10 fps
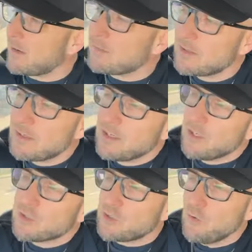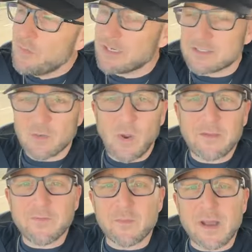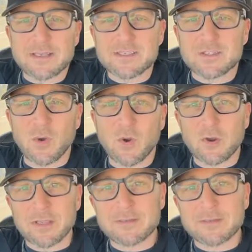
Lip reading: I'm 2 minutes away from my store.